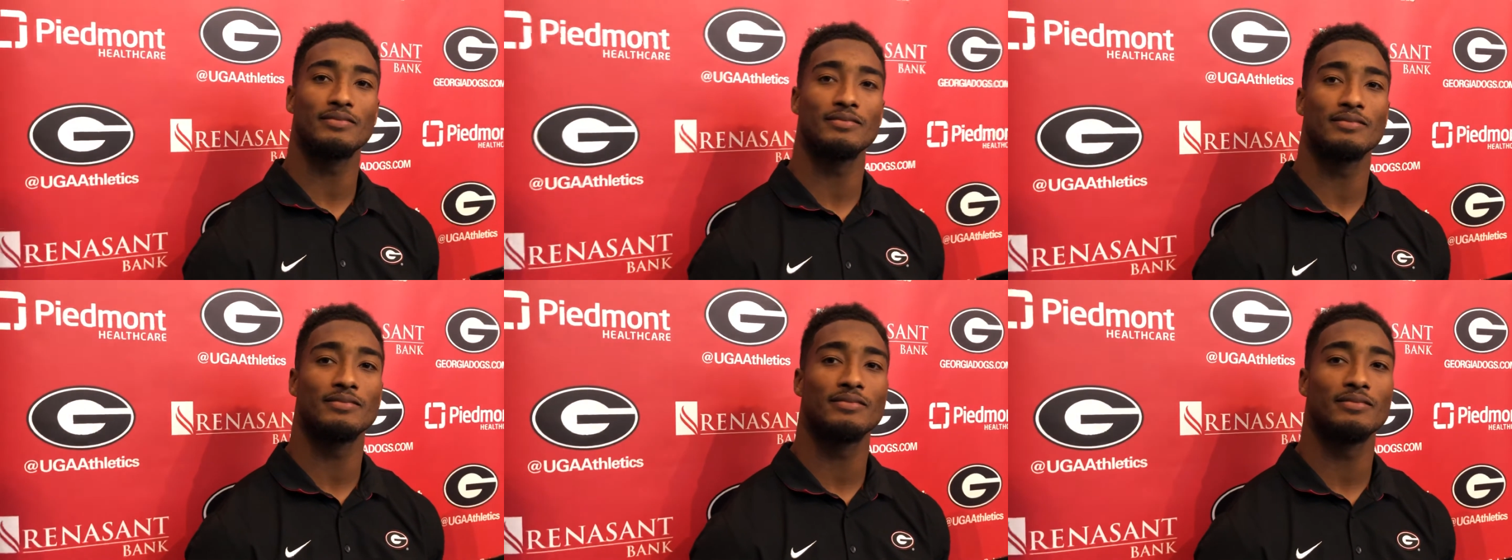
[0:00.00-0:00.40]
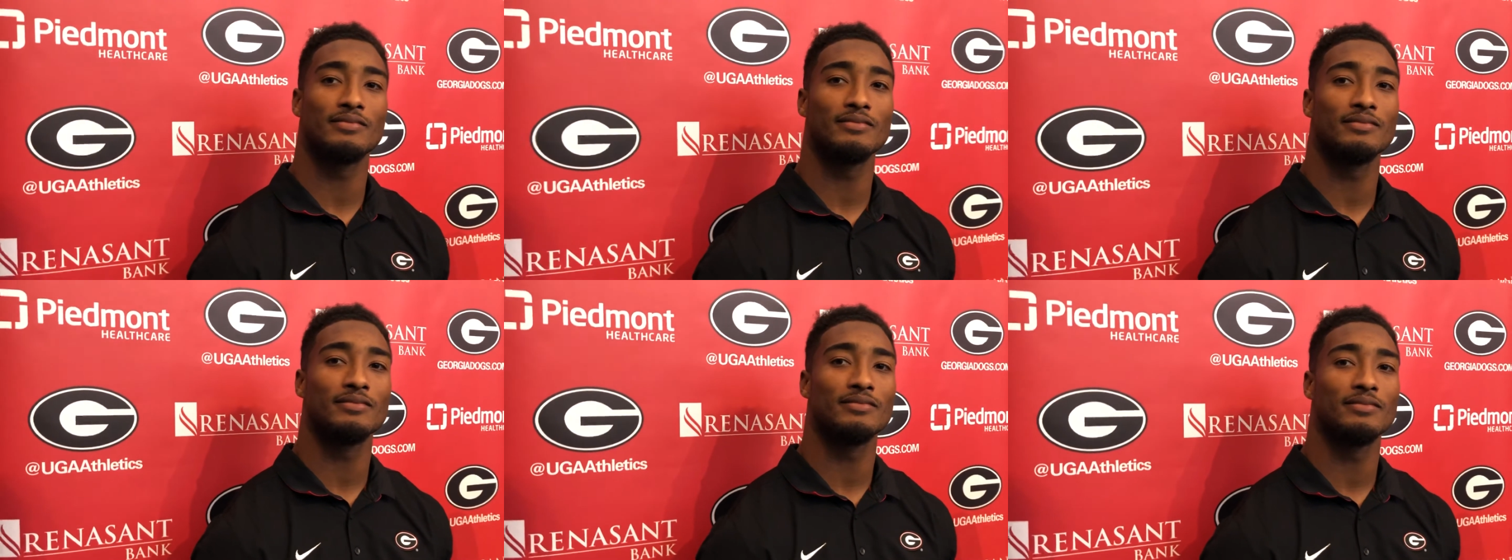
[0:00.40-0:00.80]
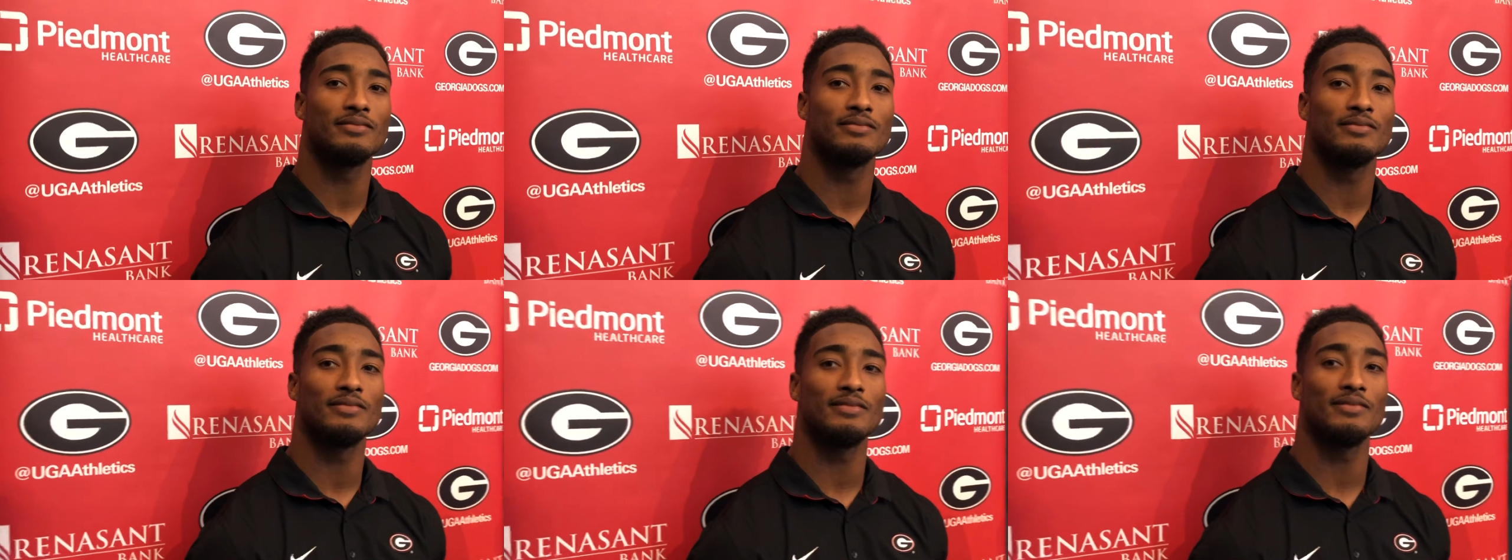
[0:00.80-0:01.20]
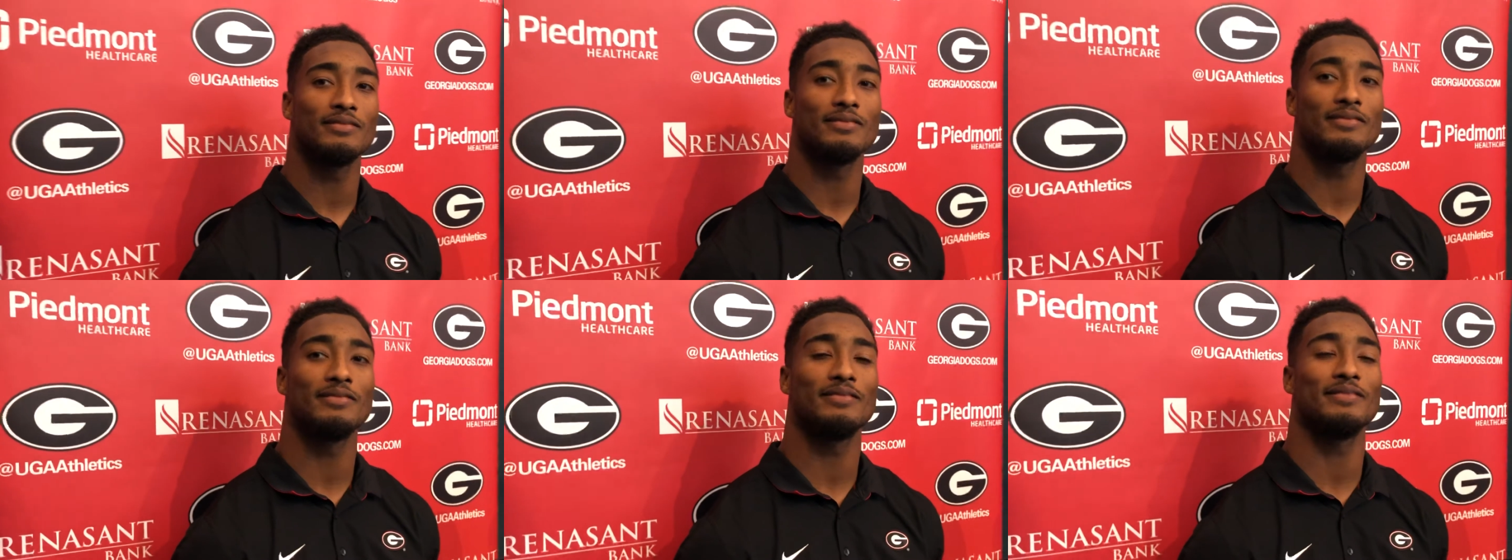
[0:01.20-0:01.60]
man, you look you look
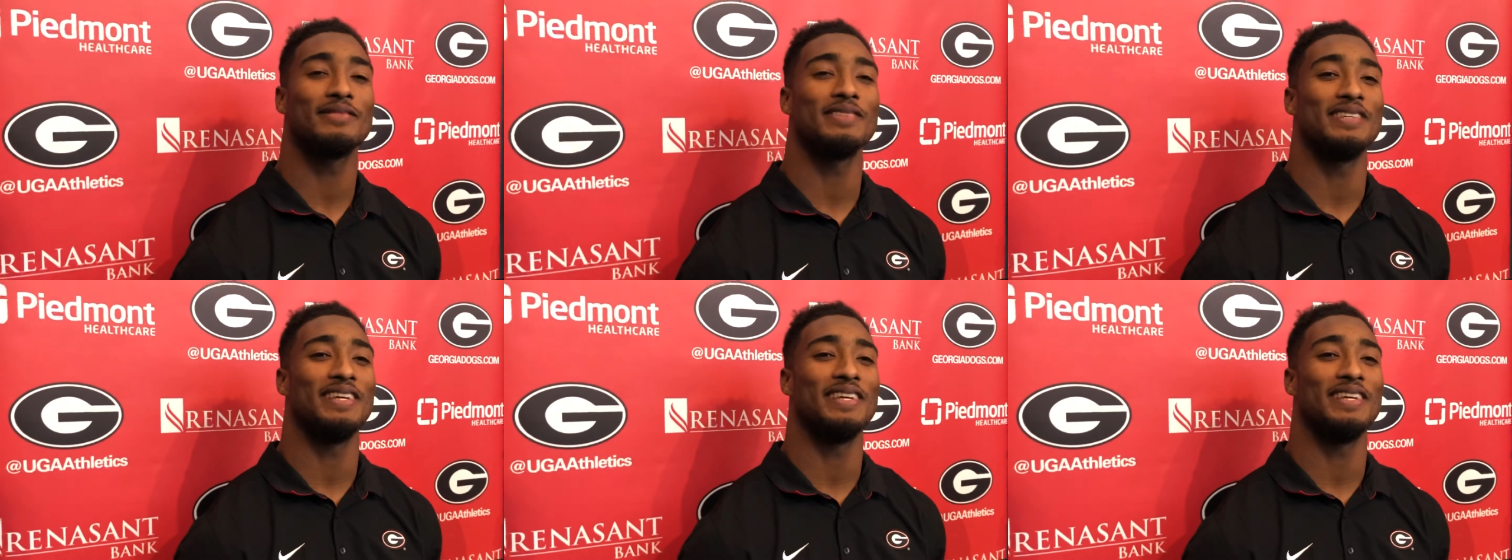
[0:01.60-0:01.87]
good today.